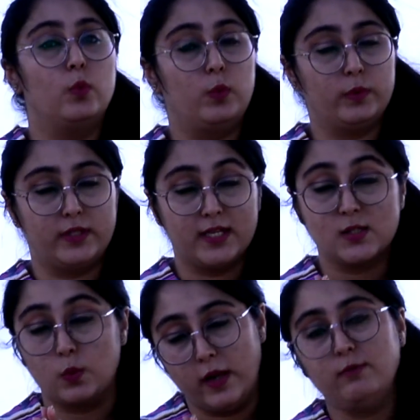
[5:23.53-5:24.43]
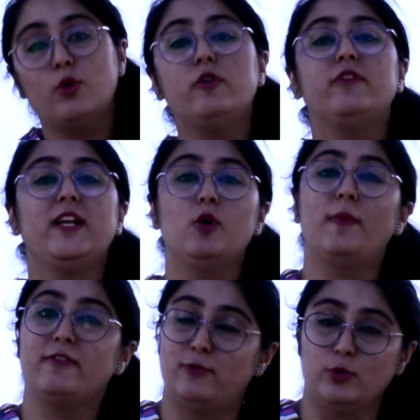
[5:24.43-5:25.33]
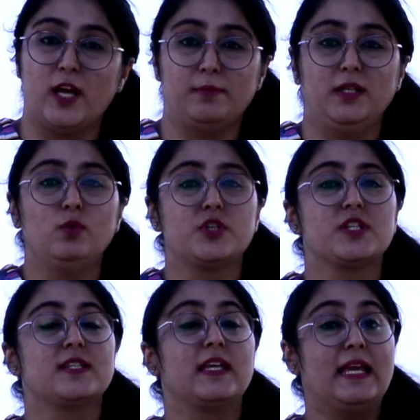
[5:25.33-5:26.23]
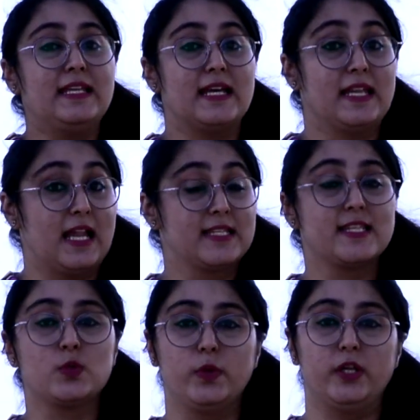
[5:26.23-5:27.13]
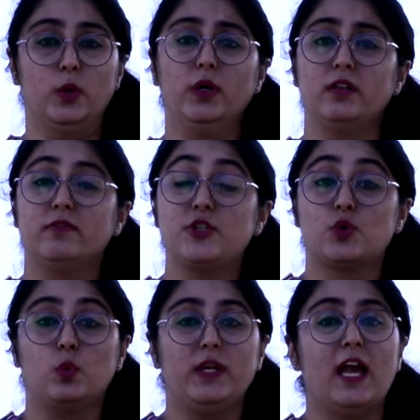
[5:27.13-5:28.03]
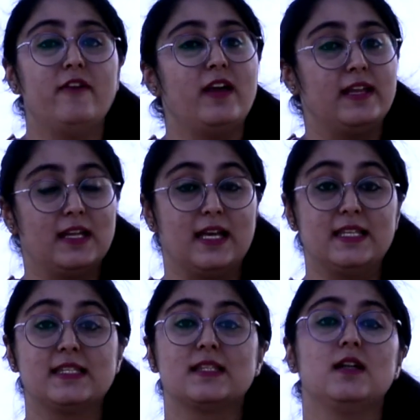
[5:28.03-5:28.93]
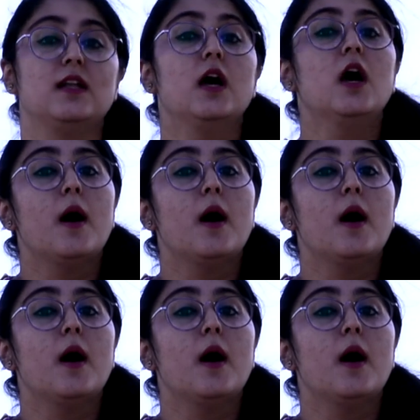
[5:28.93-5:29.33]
There is one more video by Foodemy, which is the GATE analysis video, in which we have analyzed the